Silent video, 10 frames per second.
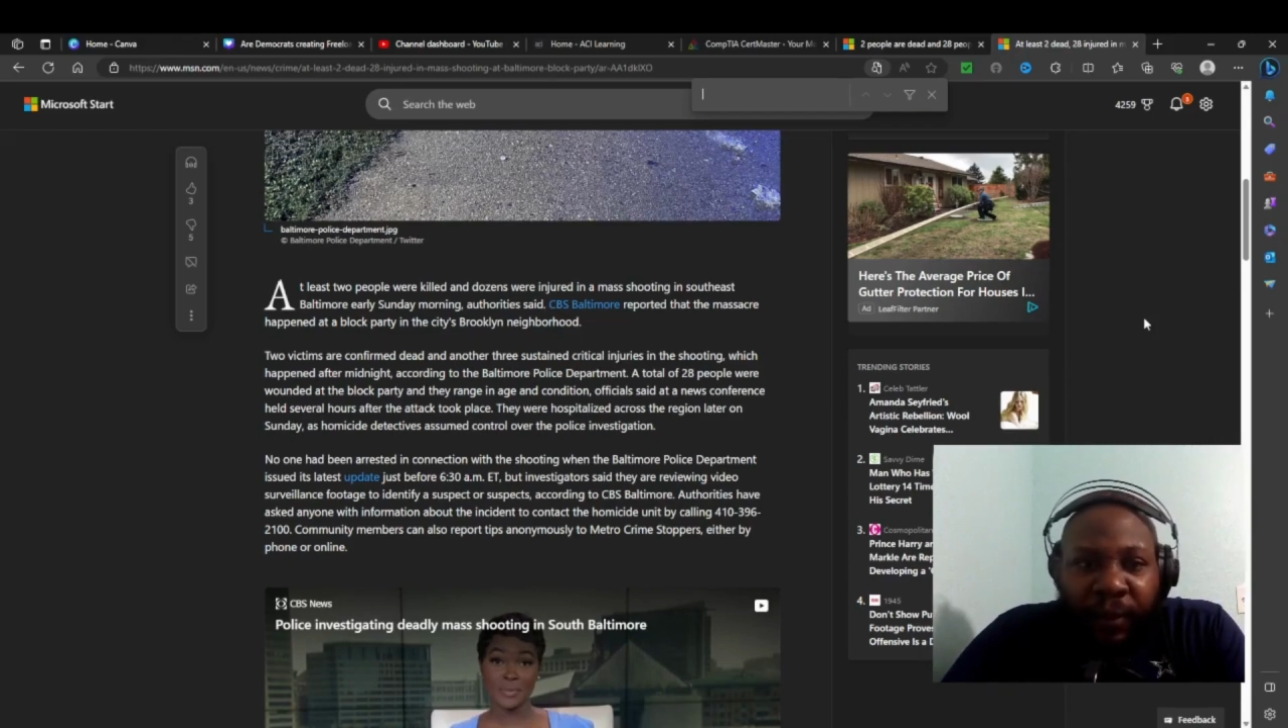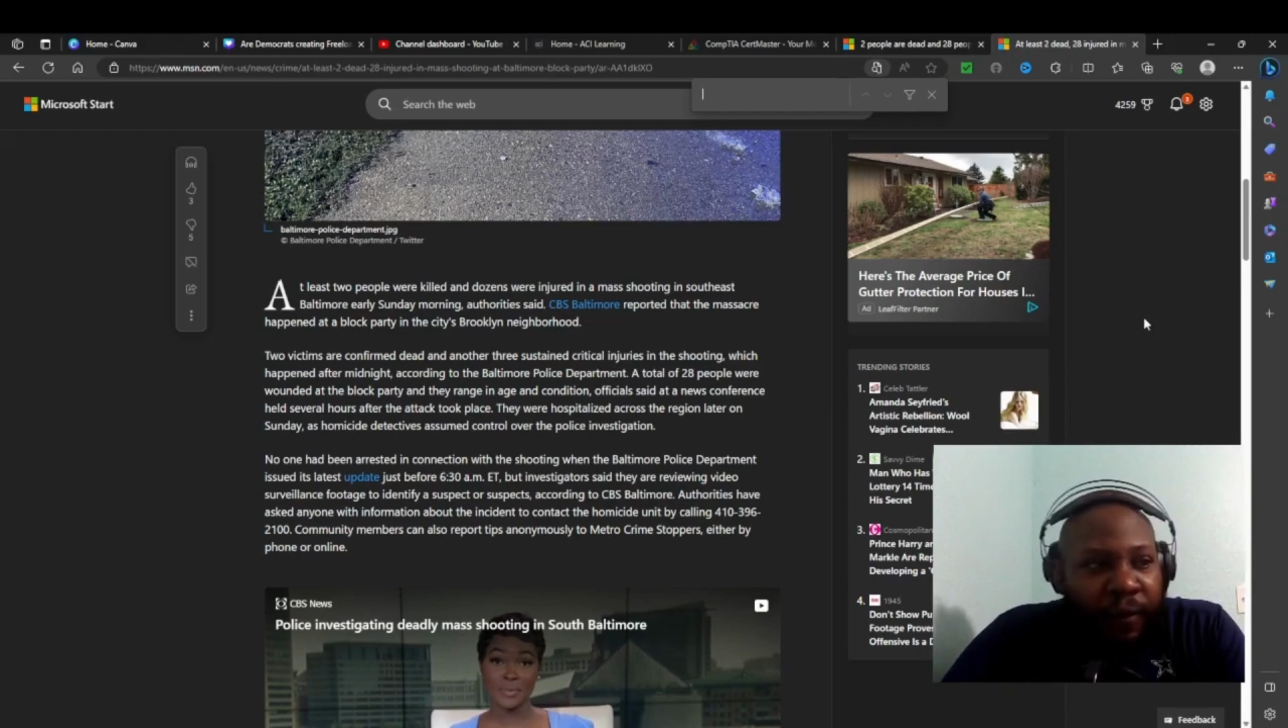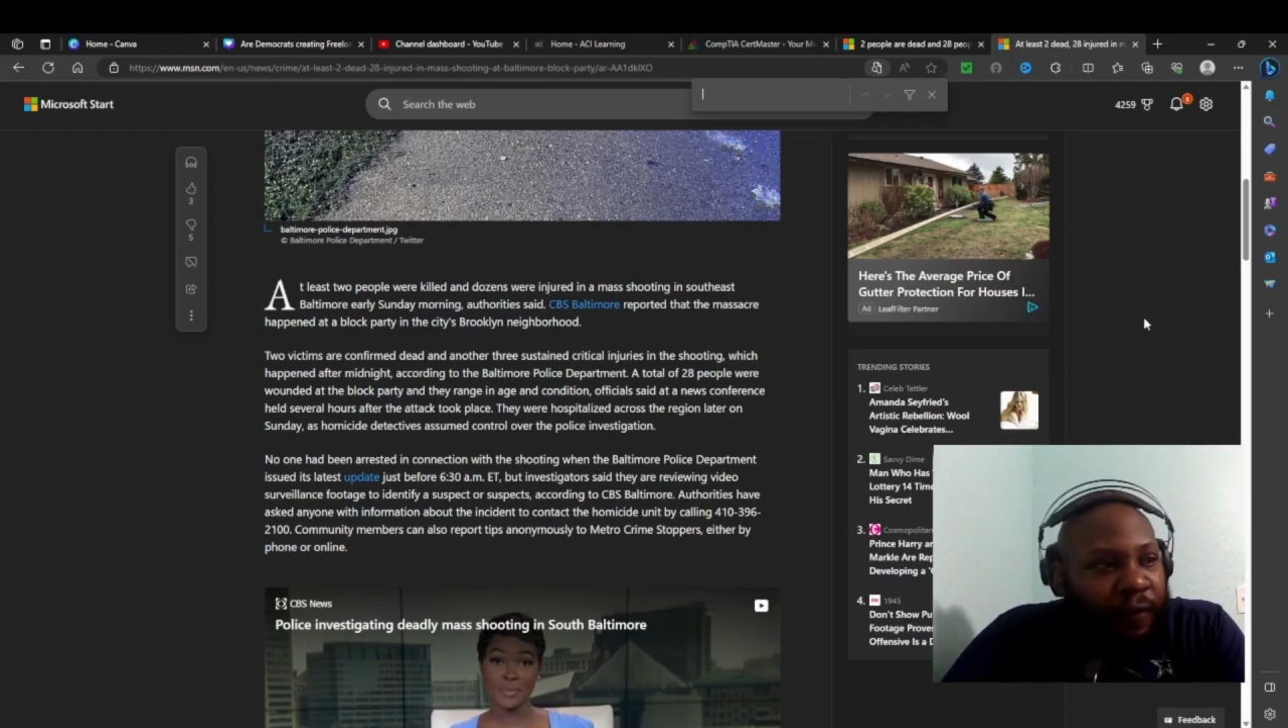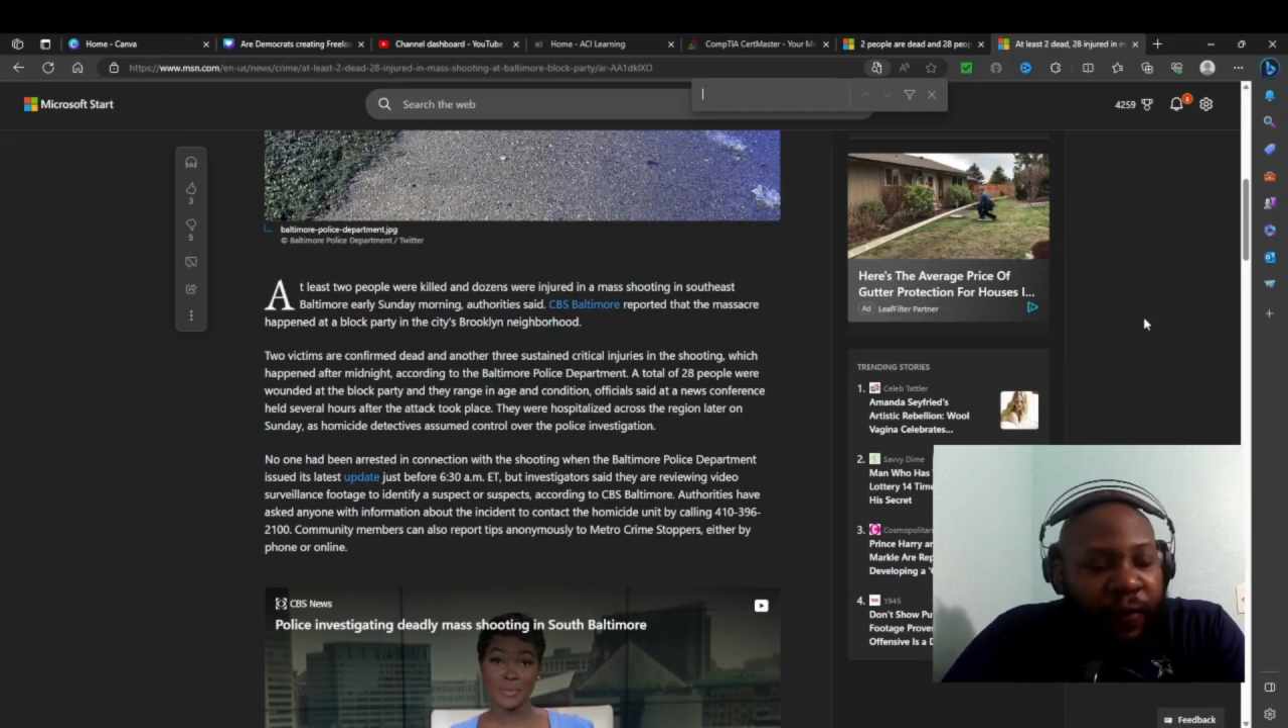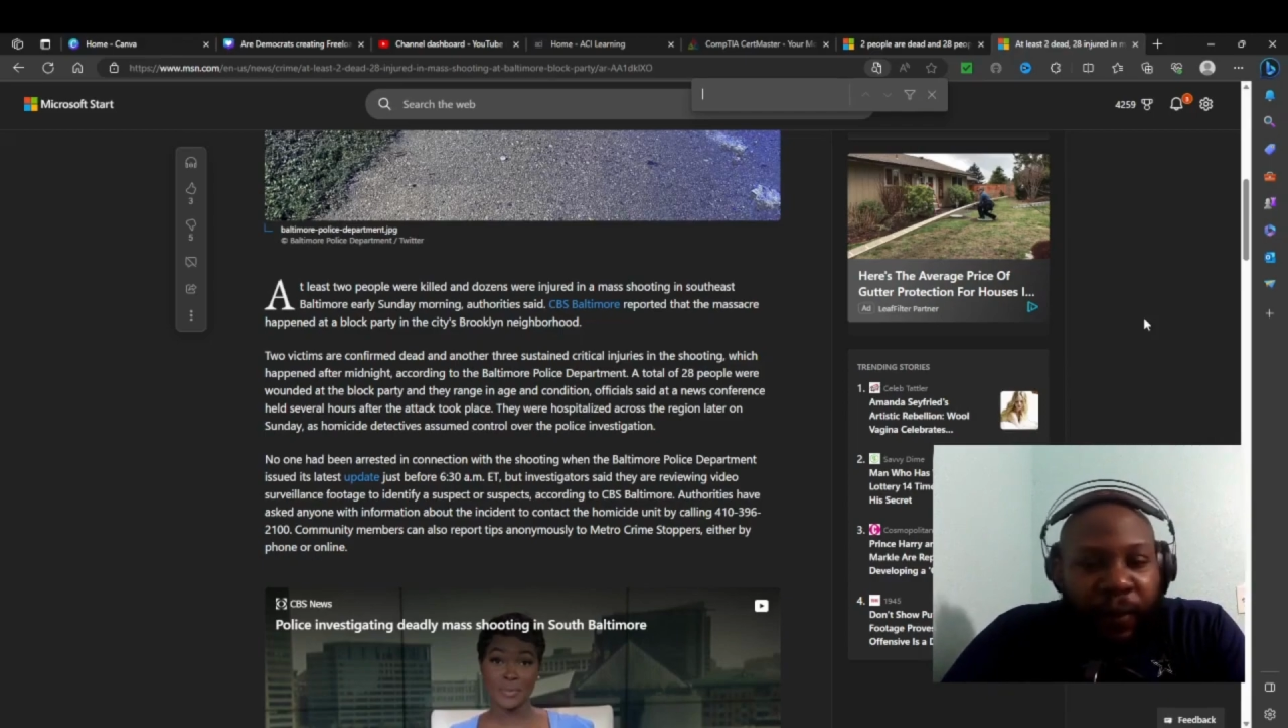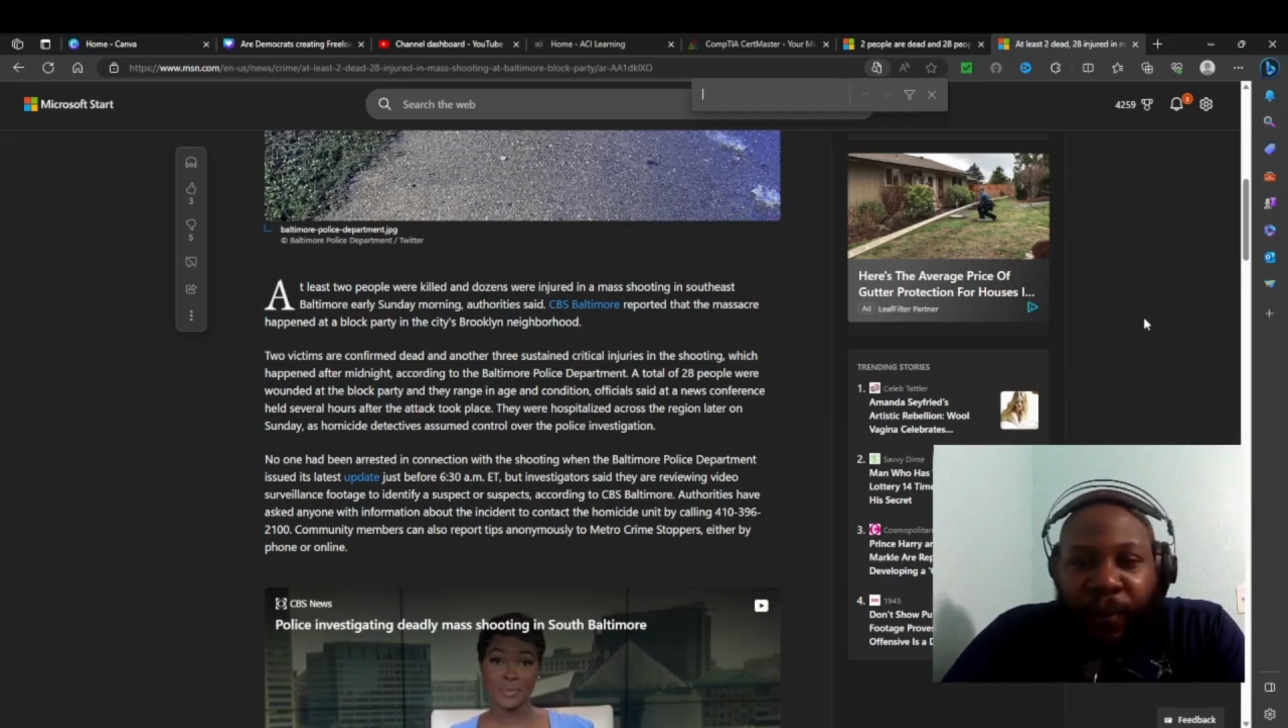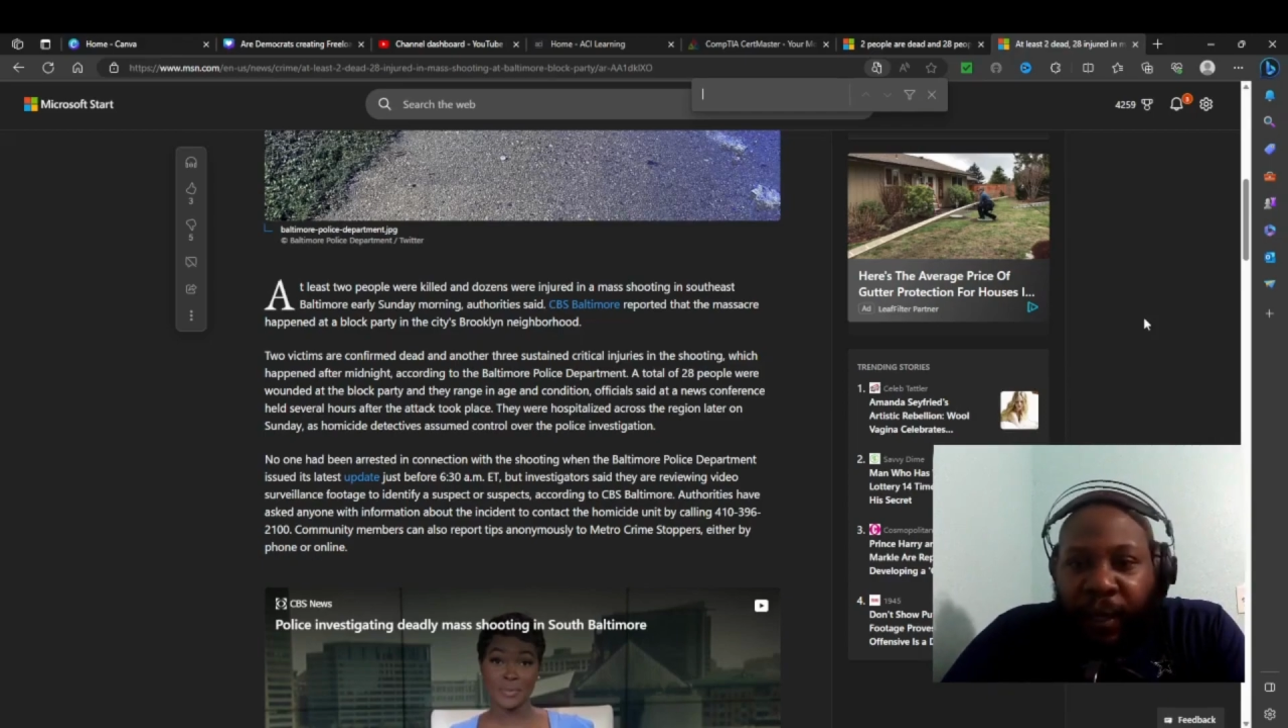Affirmative